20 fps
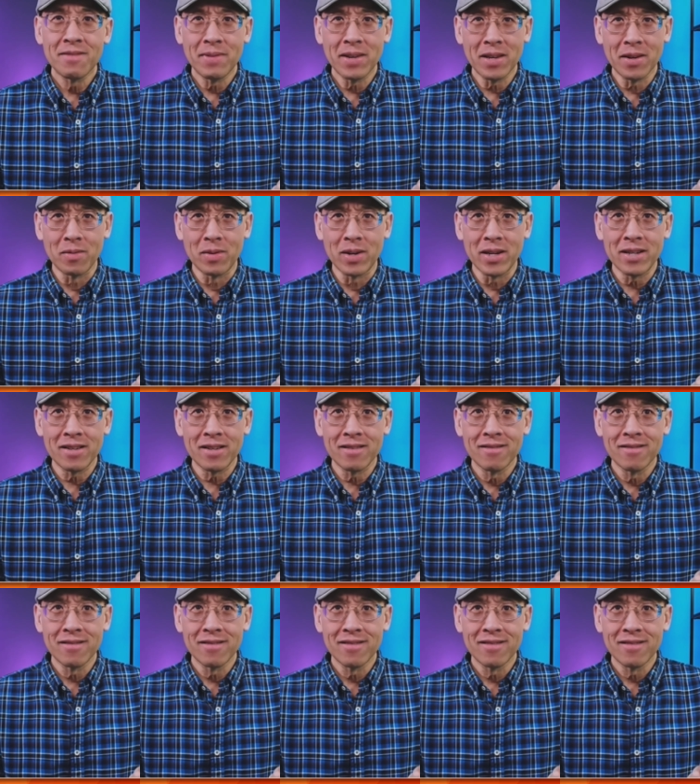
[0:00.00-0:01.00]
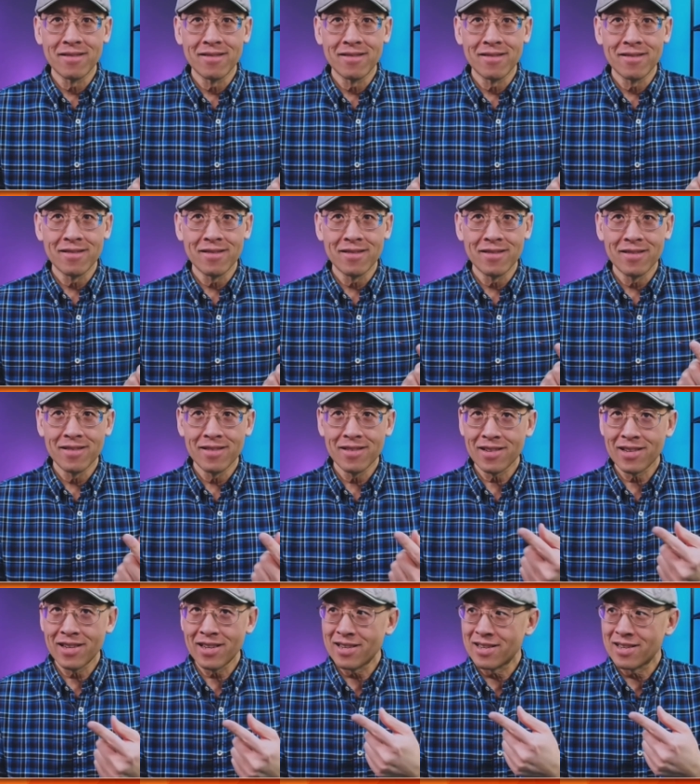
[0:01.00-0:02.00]
Speaking of which,
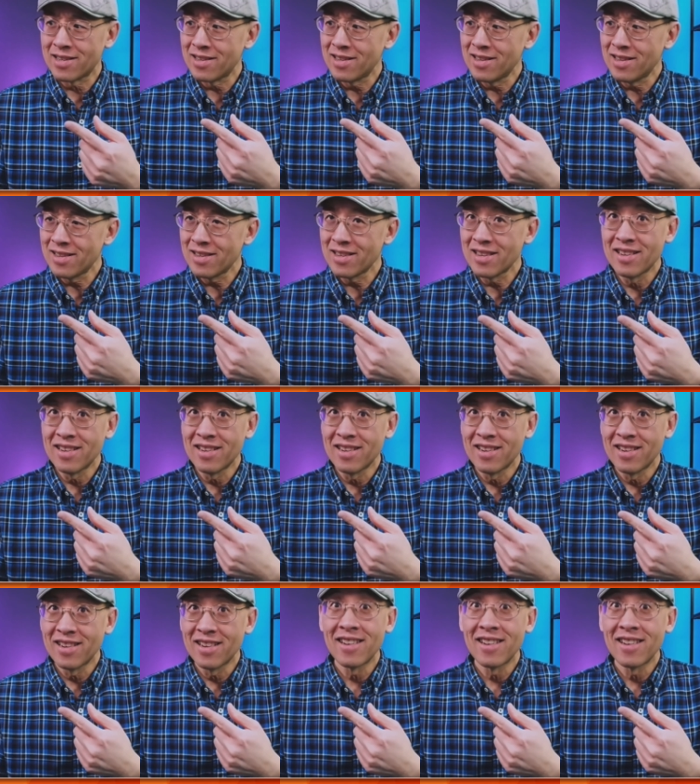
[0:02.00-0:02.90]
should I touch this?